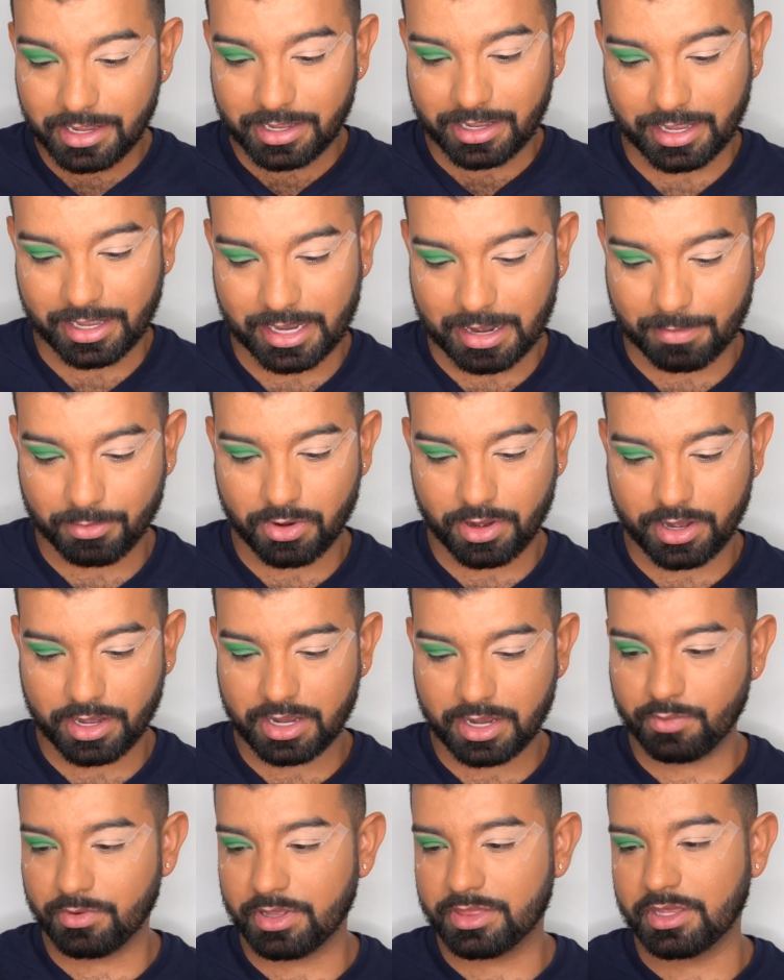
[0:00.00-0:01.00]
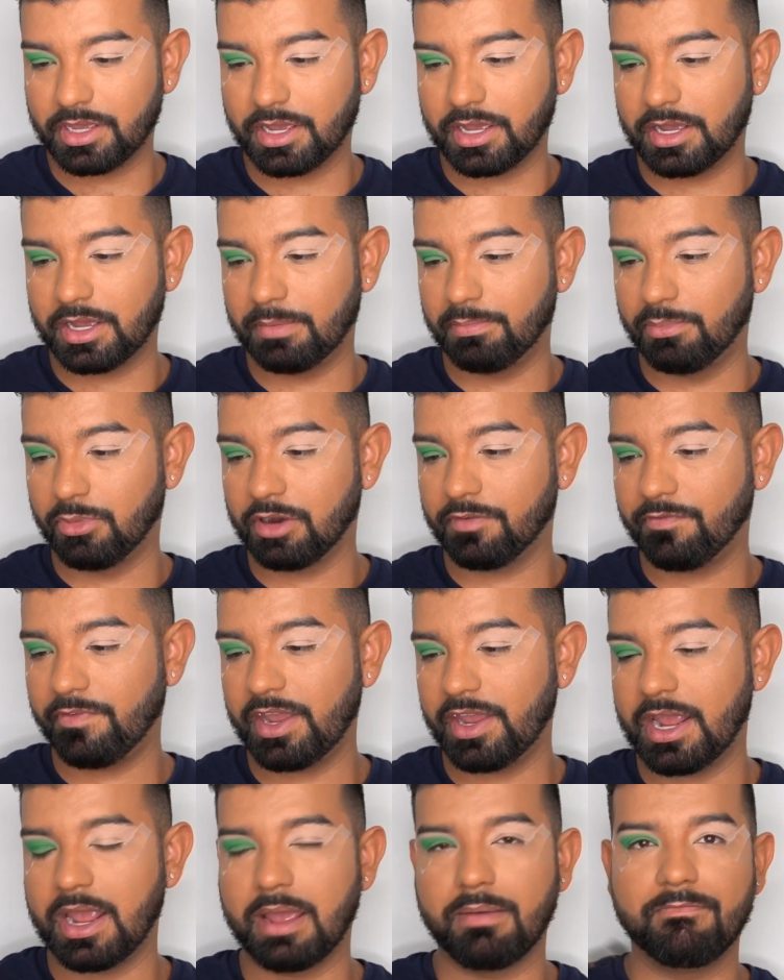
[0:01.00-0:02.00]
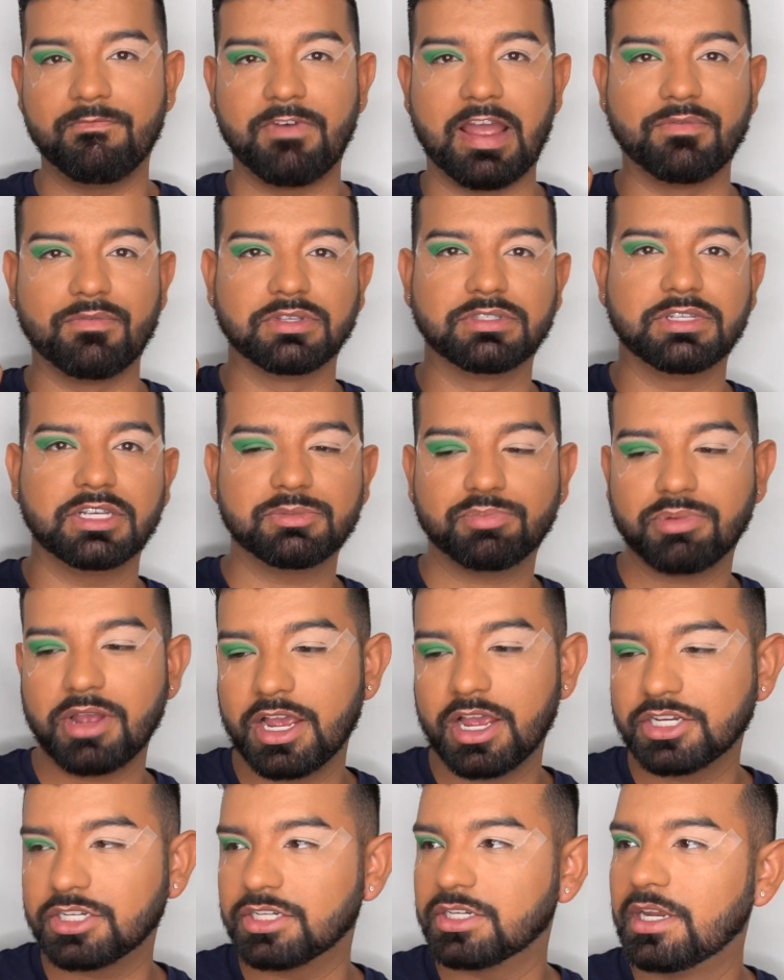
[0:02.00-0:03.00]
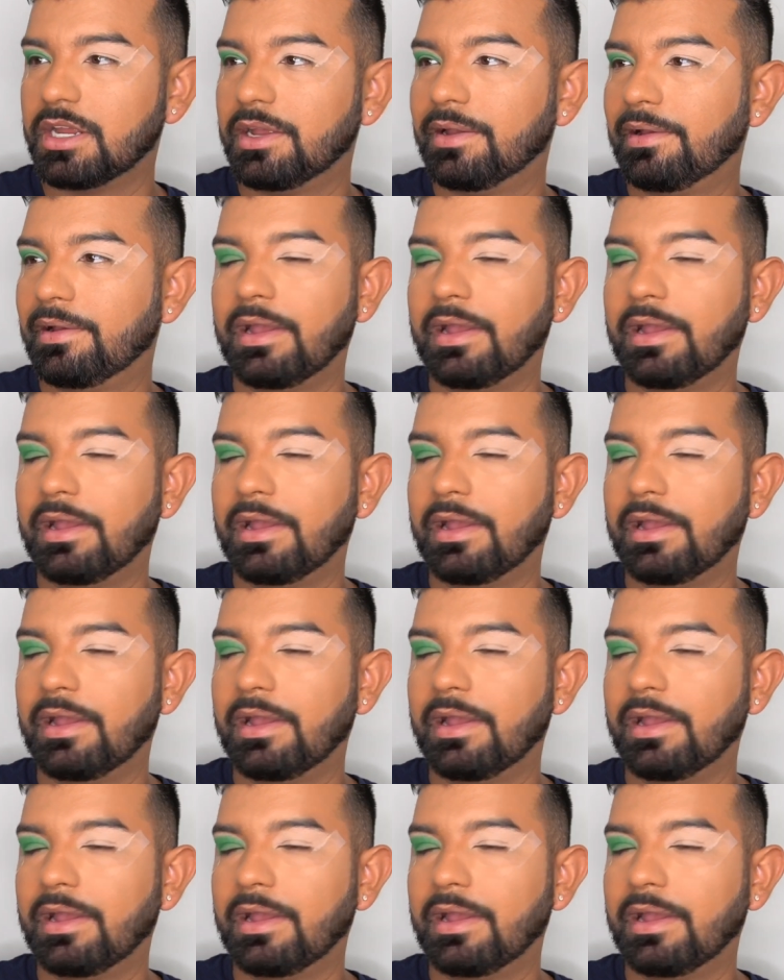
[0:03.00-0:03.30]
And I'm going in with the Morphe M506 brush.